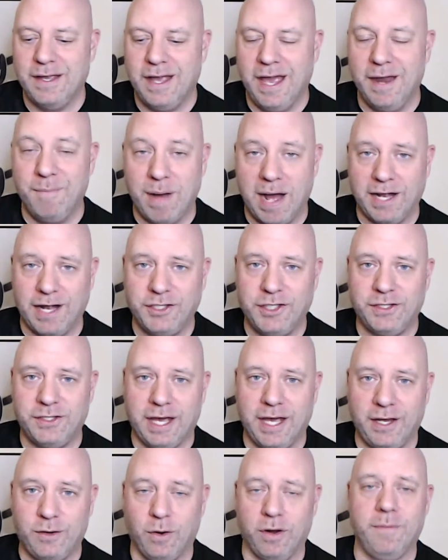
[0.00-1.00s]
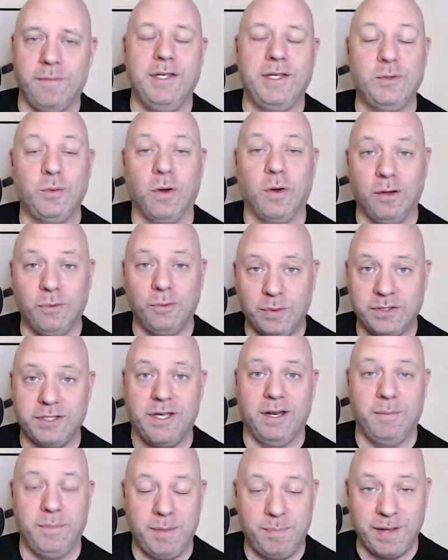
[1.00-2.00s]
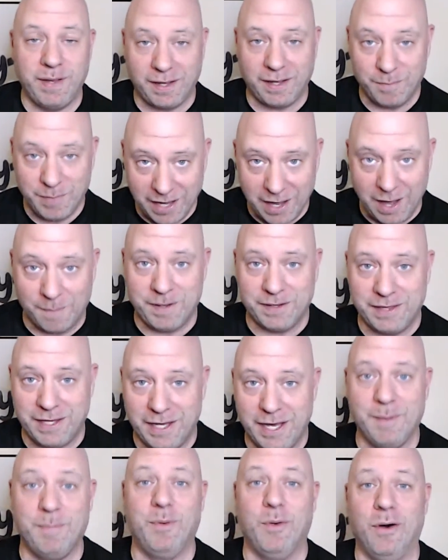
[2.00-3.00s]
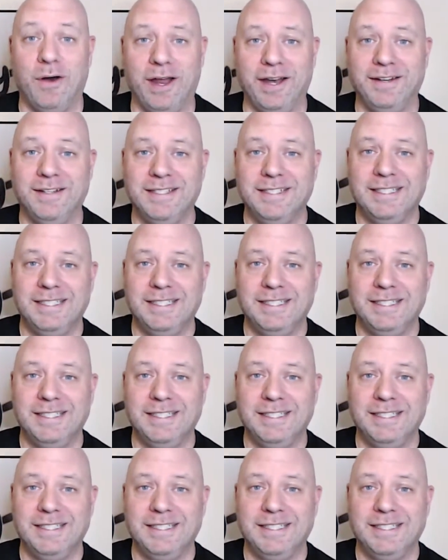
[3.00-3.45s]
March that Cory Meets World was going to be picking me up at the airport